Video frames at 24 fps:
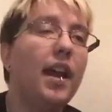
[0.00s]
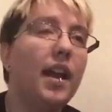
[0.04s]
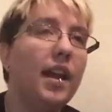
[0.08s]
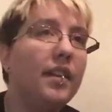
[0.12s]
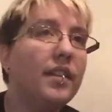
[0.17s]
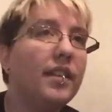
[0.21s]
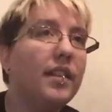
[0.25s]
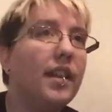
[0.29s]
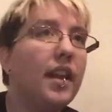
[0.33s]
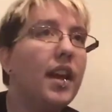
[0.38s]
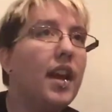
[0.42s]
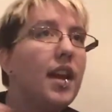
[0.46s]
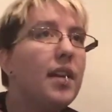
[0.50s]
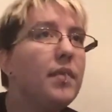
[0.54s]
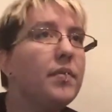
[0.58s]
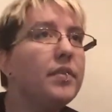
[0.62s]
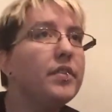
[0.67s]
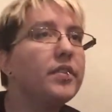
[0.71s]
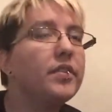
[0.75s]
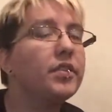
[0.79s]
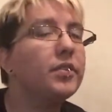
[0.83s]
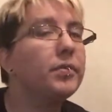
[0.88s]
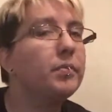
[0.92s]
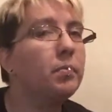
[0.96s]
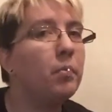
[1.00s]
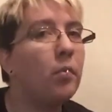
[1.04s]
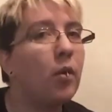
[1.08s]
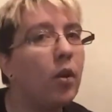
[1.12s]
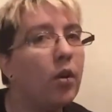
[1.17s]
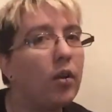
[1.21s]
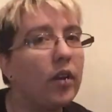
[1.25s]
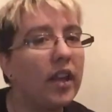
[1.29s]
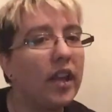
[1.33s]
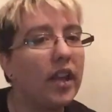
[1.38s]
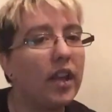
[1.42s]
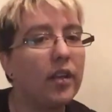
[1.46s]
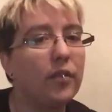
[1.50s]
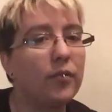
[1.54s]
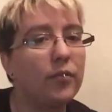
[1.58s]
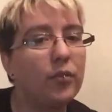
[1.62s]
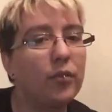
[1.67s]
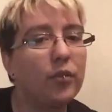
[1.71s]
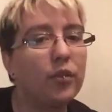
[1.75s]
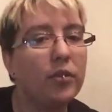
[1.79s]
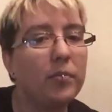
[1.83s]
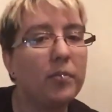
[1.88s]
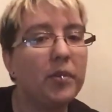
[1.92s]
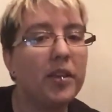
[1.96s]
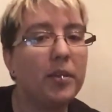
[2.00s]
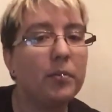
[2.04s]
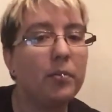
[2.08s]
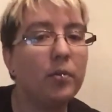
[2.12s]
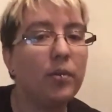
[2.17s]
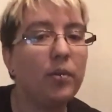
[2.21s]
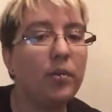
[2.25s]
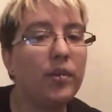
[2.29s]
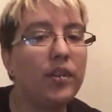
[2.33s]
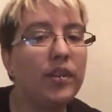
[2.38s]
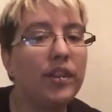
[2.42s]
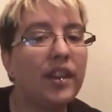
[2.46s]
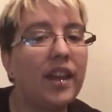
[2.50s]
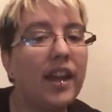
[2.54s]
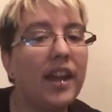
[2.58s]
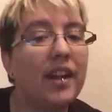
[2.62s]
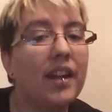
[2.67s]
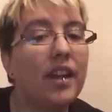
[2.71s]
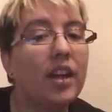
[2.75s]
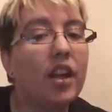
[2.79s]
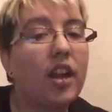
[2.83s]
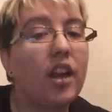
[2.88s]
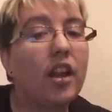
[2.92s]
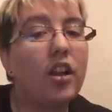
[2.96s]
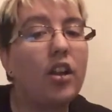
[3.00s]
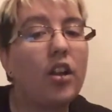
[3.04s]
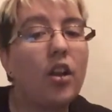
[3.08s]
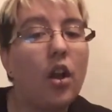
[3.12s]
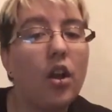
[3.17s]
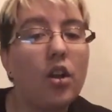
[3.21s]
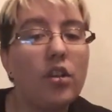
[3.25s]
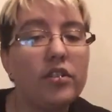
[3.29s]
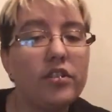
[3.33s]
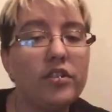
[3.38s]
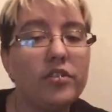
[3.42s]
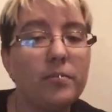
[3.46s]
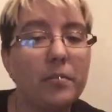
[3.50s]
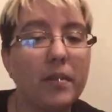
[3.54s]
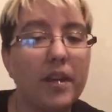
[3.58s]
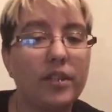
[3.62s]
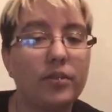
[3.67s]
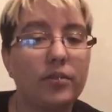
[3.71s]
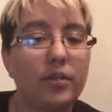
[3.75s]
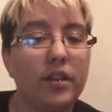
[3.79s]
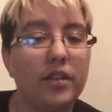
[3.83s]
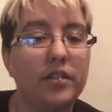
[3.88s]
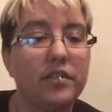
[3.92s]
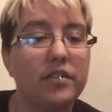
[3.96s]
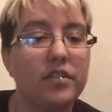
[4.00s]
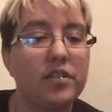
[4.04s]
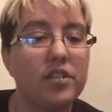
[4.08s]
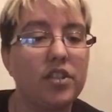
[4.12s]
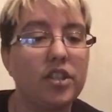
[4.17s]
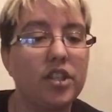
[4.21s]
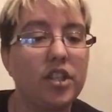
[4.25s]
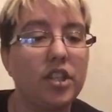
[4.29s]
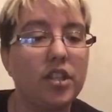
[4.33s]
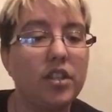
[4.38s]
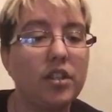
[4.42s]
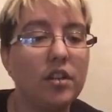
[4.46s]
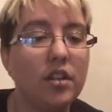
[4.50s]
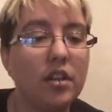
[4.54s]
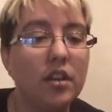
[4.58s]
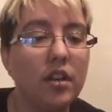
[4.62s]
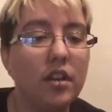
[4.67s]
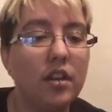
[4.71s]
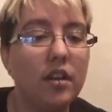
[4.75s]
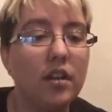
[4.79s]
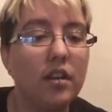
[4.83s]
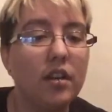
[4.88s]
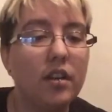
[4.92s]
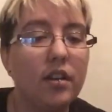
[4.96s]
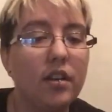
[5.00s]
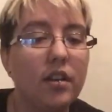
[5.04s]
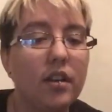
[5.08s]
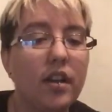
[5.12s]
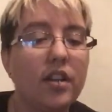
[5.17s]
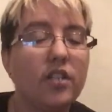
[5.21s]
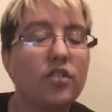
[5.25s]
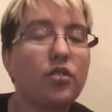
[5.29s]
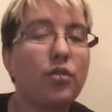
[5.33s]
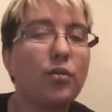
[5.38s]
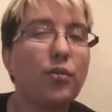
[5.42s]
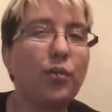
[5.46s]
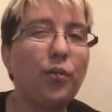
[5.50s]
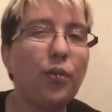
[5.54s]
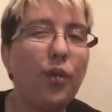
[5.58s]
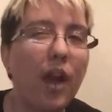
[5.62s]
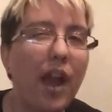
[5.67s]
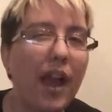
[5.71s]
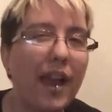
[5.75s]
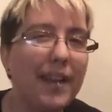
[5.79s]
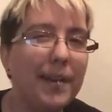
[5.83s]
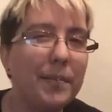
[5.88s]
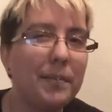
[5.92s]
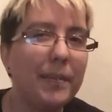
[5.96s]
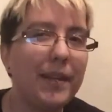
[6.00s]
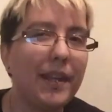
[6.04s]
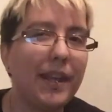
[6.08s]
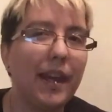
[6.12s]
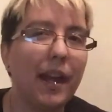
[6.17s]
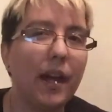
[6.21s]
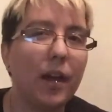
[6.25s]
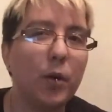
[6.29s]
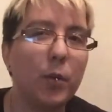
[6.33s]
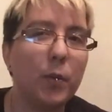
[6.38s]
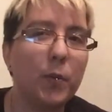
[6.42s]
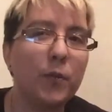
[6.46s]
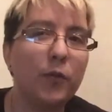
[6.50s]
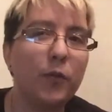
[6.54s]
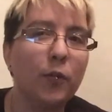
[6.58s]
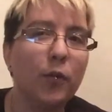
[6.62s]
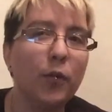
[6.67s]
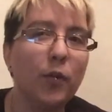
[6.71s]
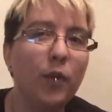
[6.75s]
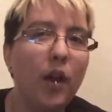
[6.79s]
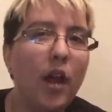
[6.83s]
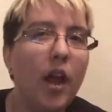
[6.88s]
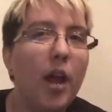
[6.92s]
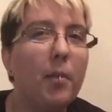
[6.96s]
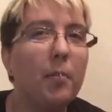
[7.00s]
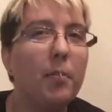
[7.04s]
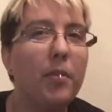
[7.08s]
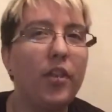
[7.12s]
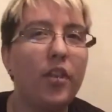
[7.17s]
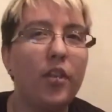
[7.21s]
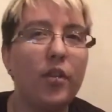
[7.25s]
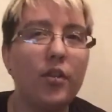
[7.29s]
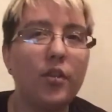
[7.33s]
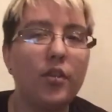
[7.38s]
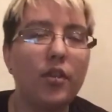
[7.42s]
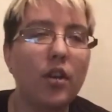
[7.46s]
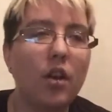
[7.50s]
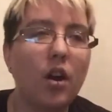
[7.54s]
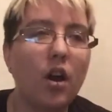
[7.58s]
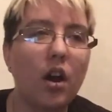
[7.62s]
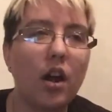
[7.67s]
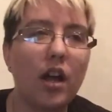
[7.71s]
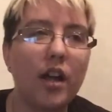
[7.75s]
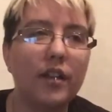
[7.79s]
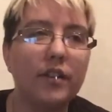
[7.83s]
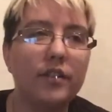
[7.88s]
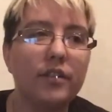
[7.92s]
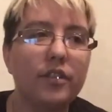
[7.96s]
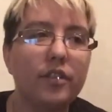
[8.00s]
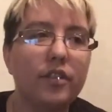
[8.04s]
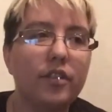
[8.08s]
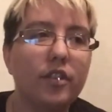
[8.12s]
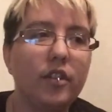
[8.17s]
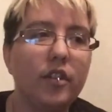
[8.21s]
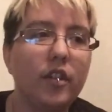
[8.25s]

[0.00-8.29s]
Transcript: And then I have a small handful of people that acknowledge my transition, try to be helpful, but they're not.